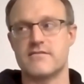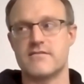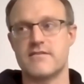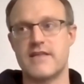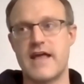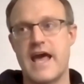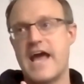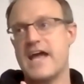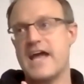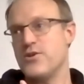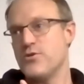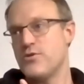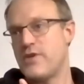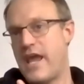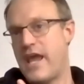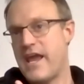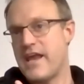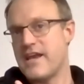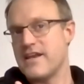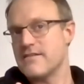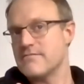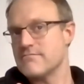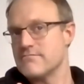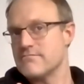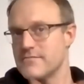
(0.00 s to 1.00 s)
that you
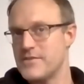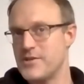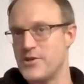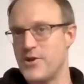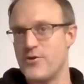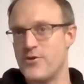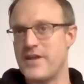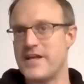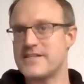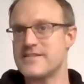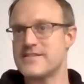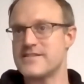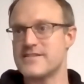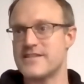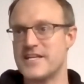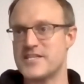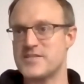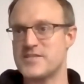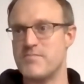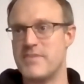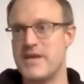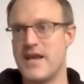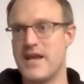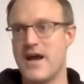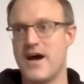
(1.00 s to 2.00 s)
can't,
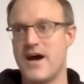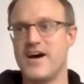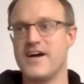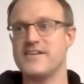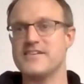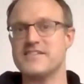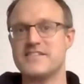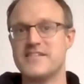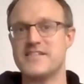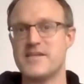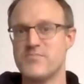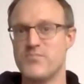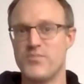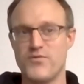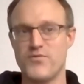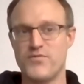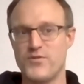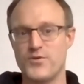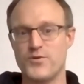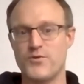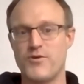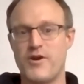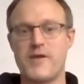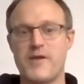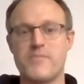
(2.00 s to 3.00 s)
that's beyond simple
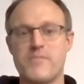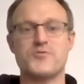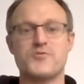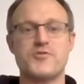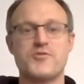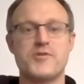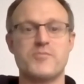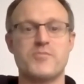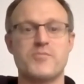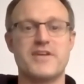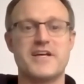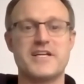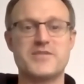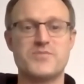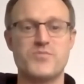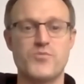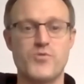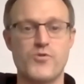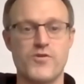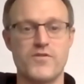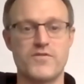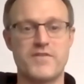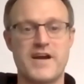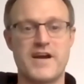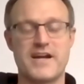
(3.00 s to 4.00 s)
photogrammetry, but that's
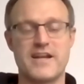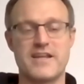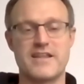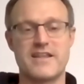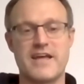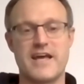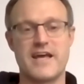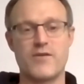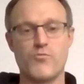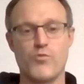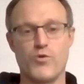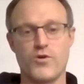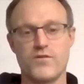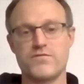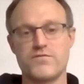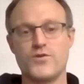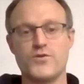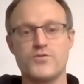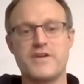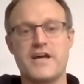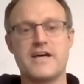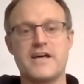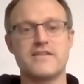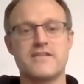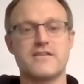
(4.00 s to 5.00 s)
more of kind of that
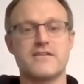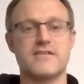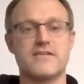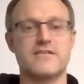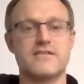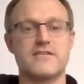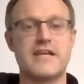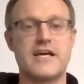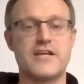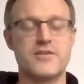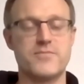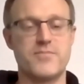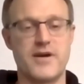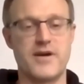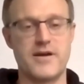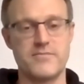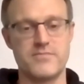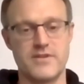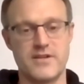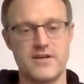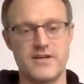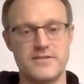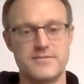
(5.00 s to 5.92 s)
workflow down the pipeline.